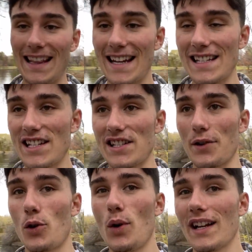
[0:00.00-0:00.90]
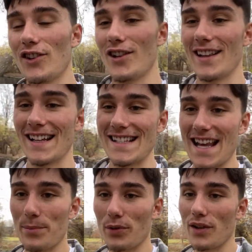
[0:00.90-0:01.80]
That is just a quick little
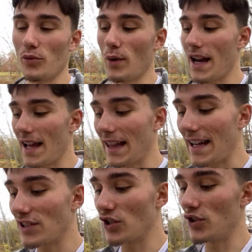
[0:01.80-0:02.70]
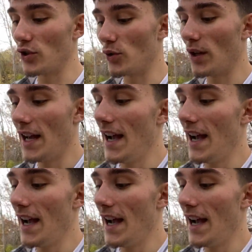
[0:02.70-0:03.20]
example of what I like to do